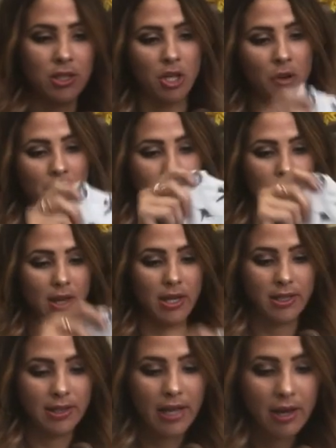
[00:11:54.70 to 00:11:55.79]
sew it. So I
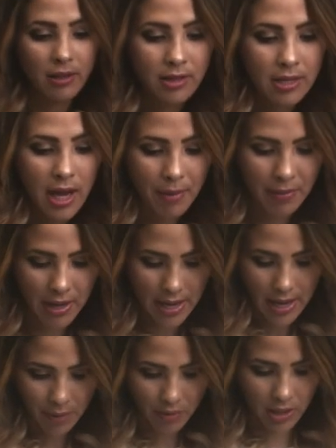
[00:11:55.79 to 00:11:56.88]
did that on the top
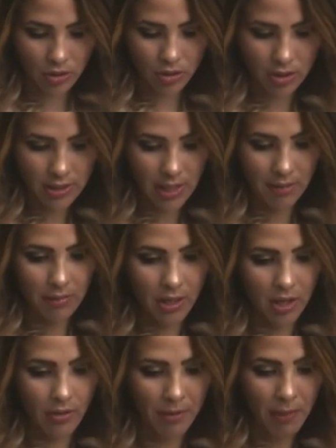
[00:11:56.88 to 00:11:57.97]
and we're going to do the same thing
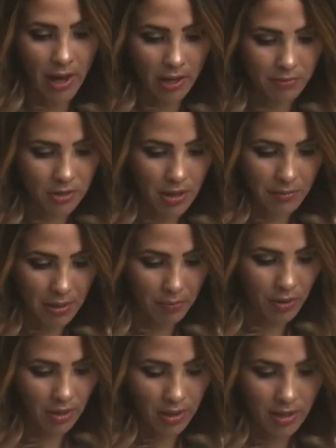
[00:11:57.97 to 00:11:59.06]
on the bottom. So I'm going to
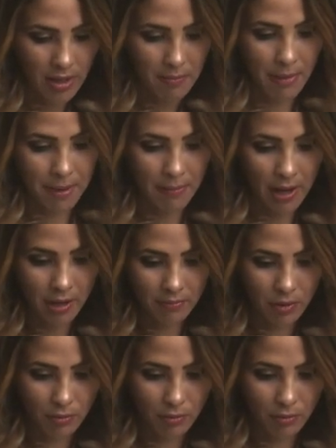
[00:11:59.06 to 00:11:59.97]
put my bottom